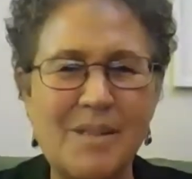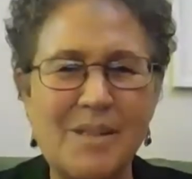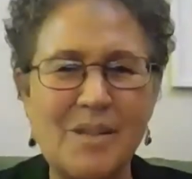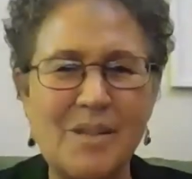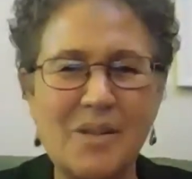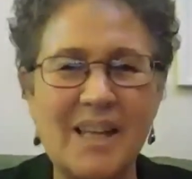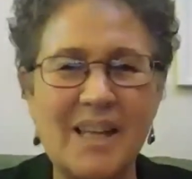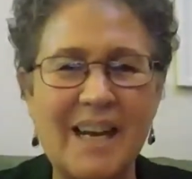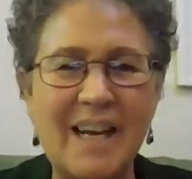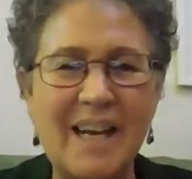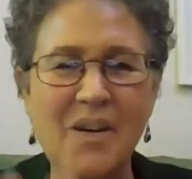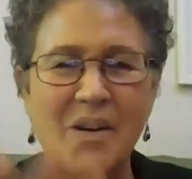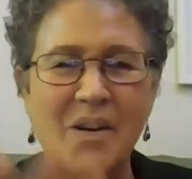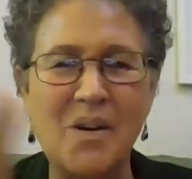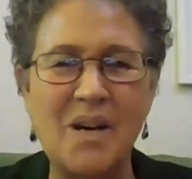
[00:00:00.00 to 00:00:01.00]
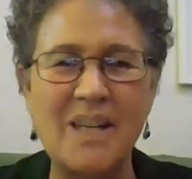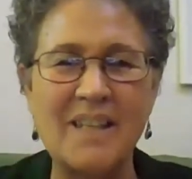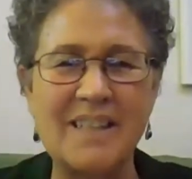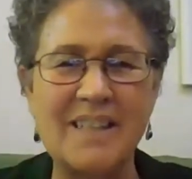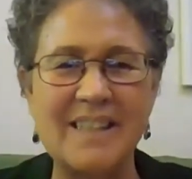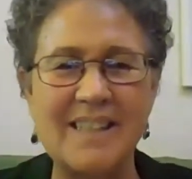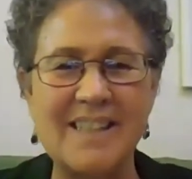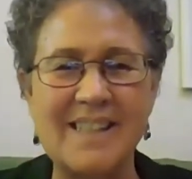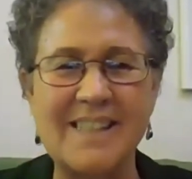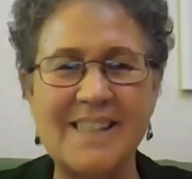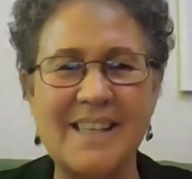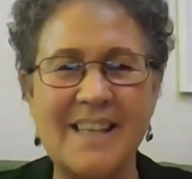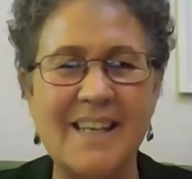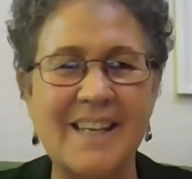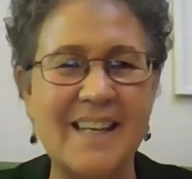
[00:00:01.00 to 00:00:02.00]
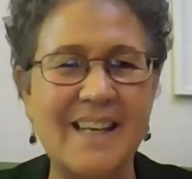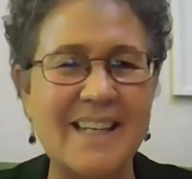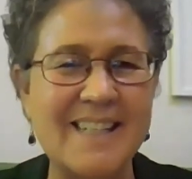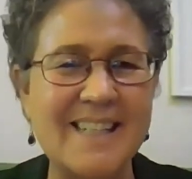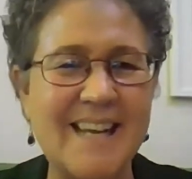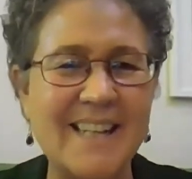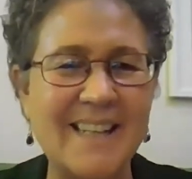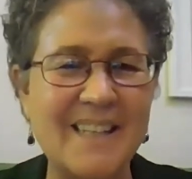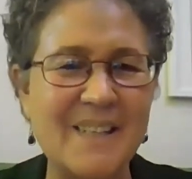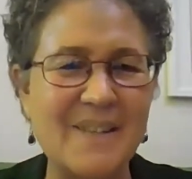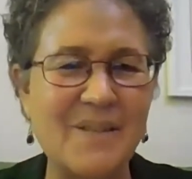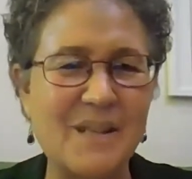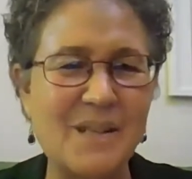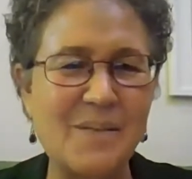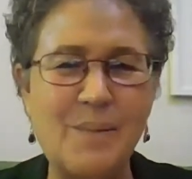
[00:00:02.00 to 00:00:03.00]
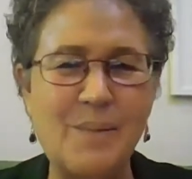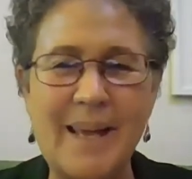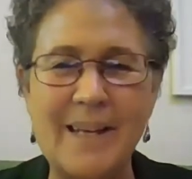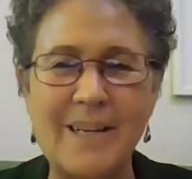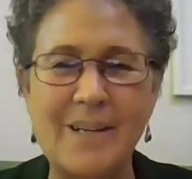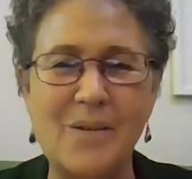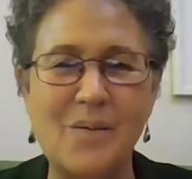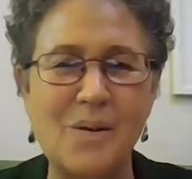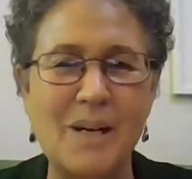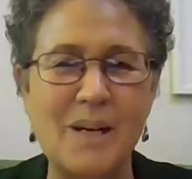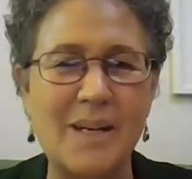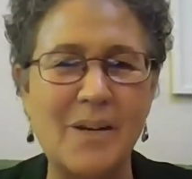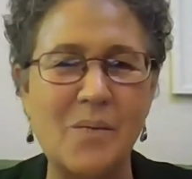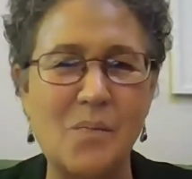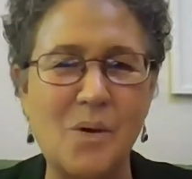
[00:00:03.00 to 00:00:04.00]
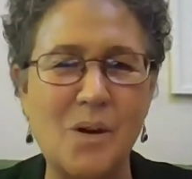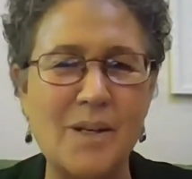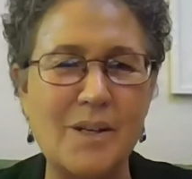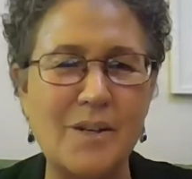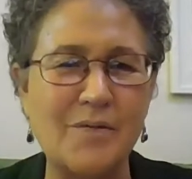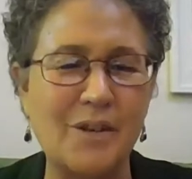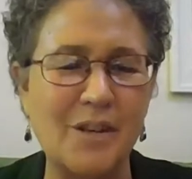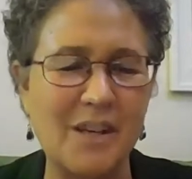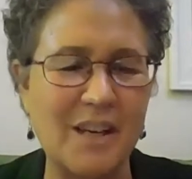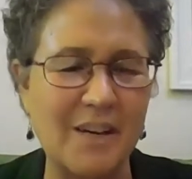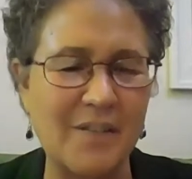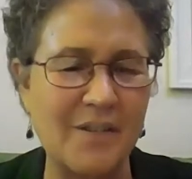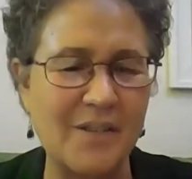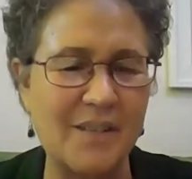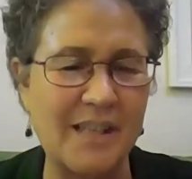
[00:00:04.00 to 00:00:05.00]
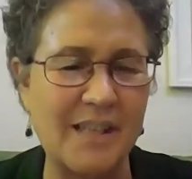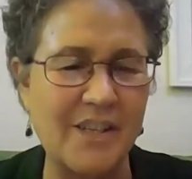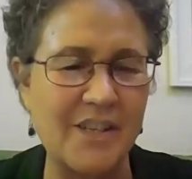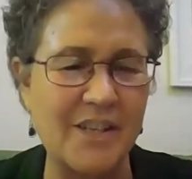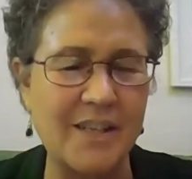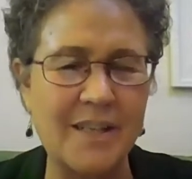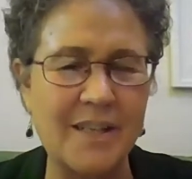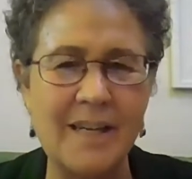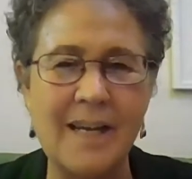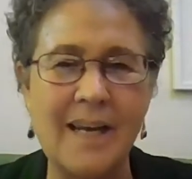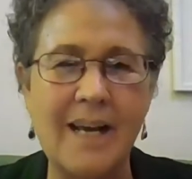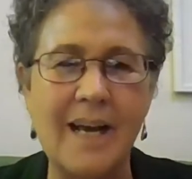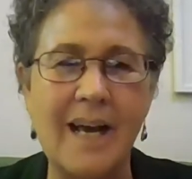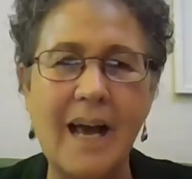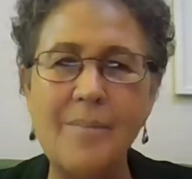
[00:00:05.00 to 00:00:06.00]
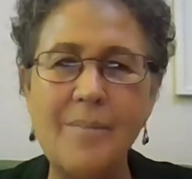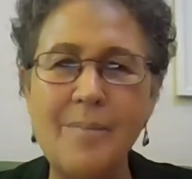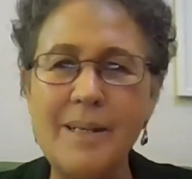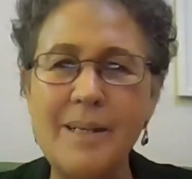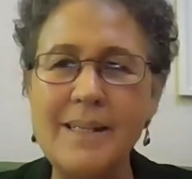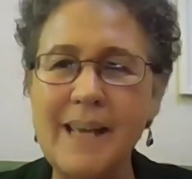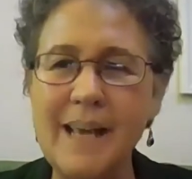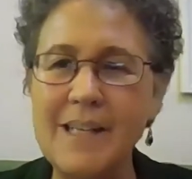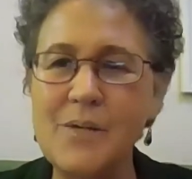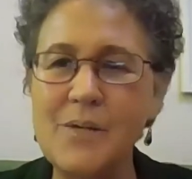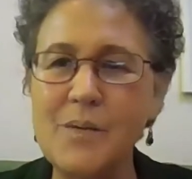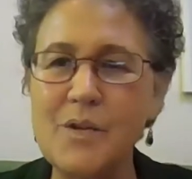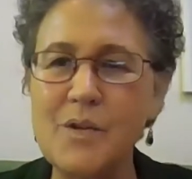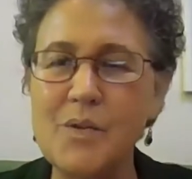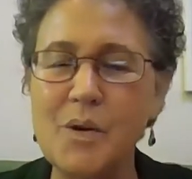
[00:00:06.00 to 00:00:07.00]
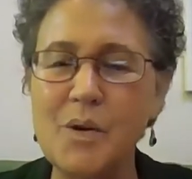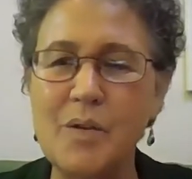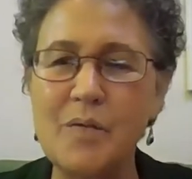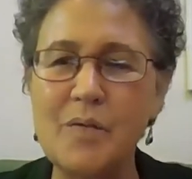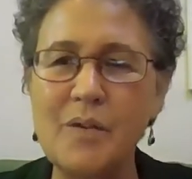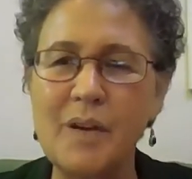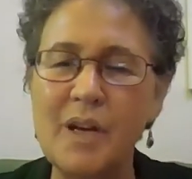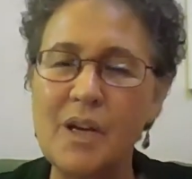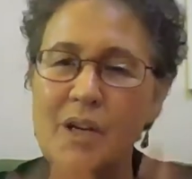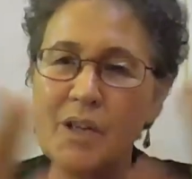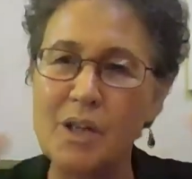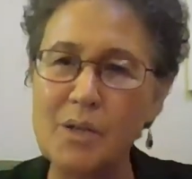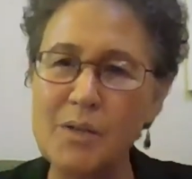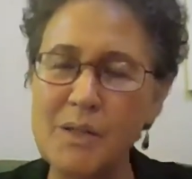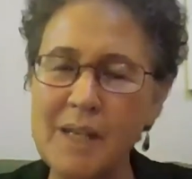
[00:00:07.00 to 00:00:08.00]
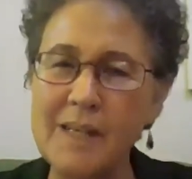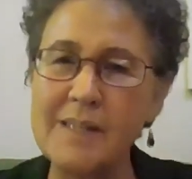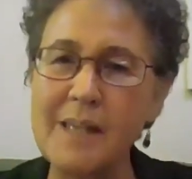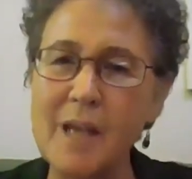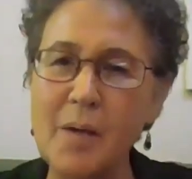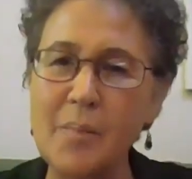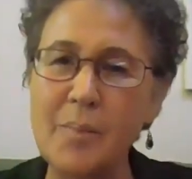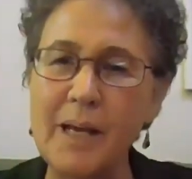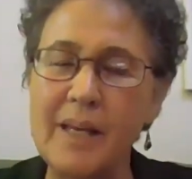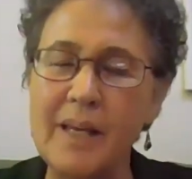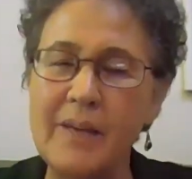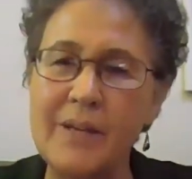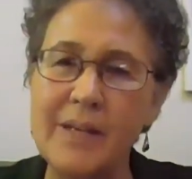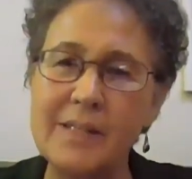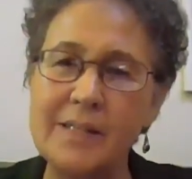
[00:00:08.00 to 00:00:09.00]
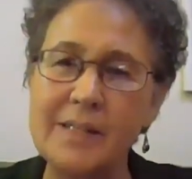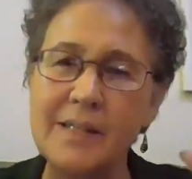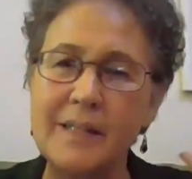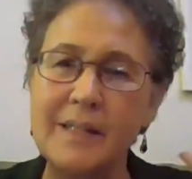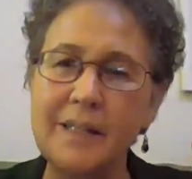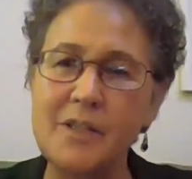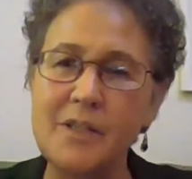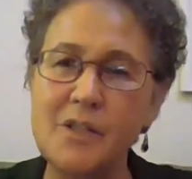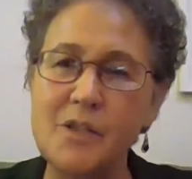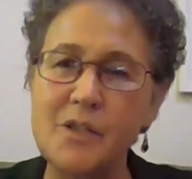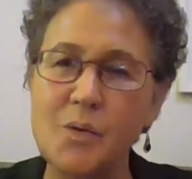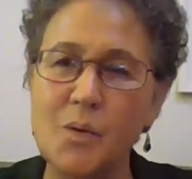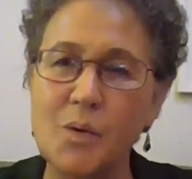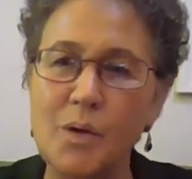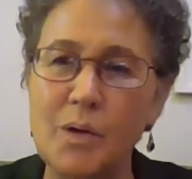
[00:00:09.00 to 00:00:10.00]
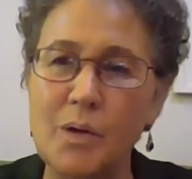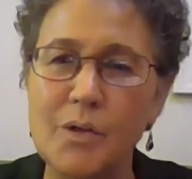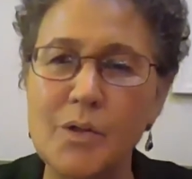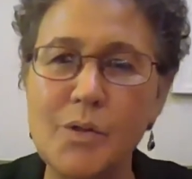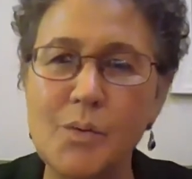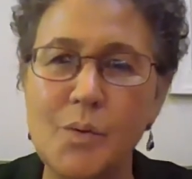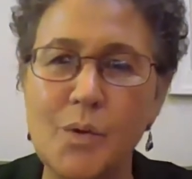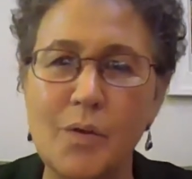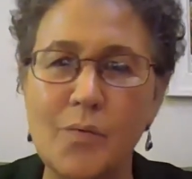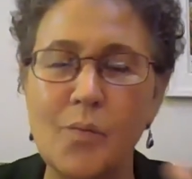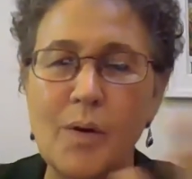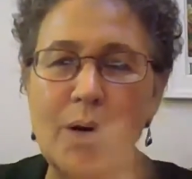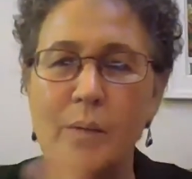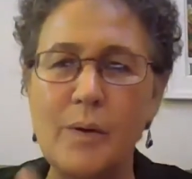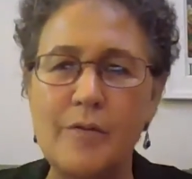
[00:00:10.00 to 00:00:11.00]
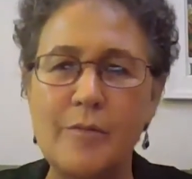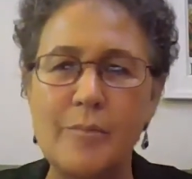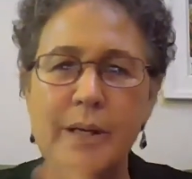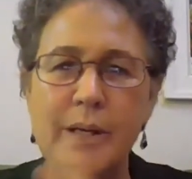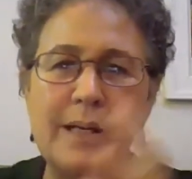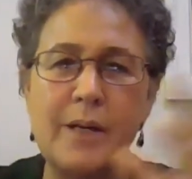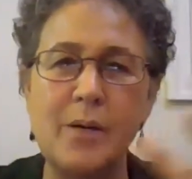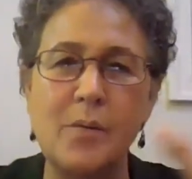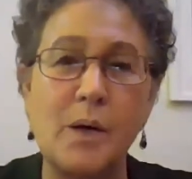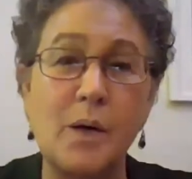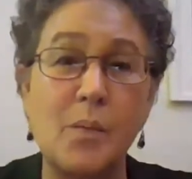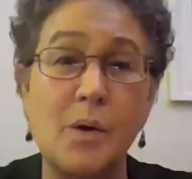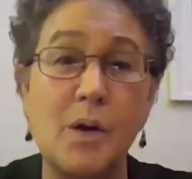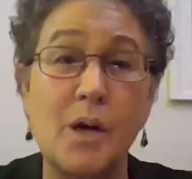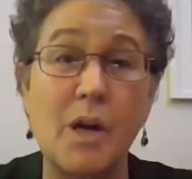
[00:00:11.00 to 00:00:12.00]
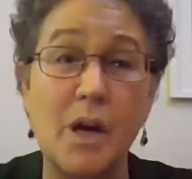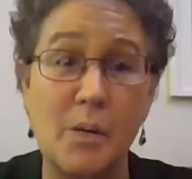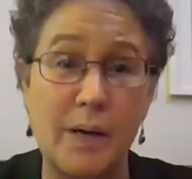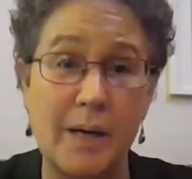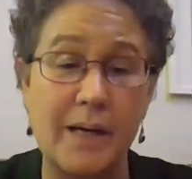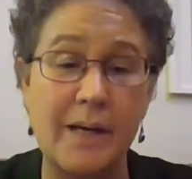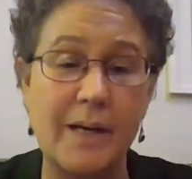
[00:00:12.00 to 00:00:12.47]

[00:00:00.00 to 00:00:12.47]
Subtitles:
glad I caught this tail end of this panel. What a wonderful conversation. I've been tasked with sort of closing us out by giving us a little historical tour of where we've been and where we're going.